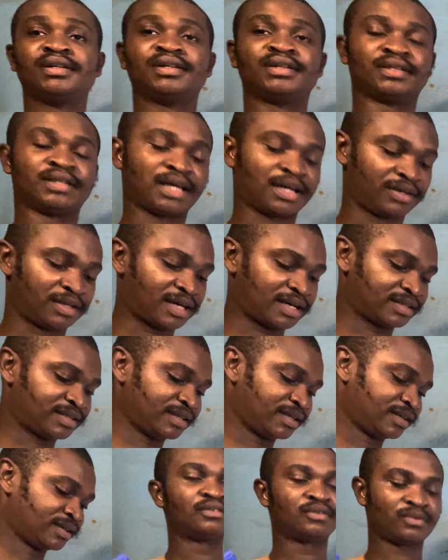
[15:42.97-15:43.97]
Now you now
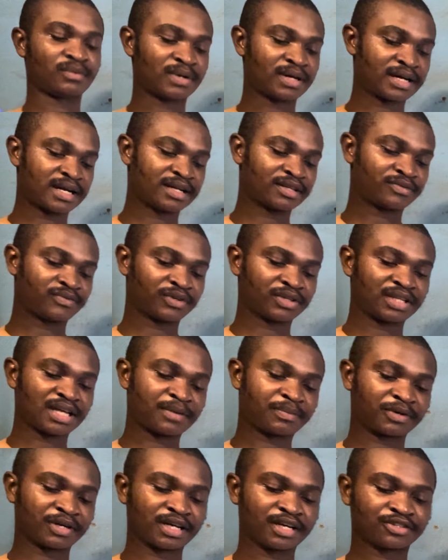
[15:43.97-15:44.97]
say warrant for the
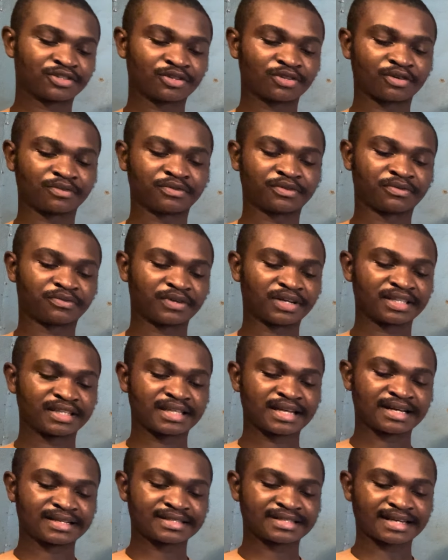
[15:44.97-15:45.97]
apprehension of
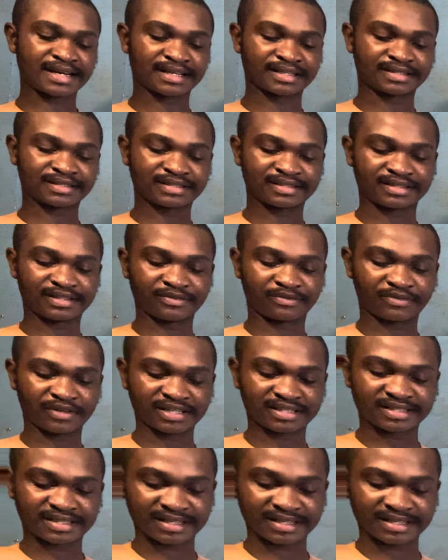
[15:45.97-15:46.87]
defendant at the first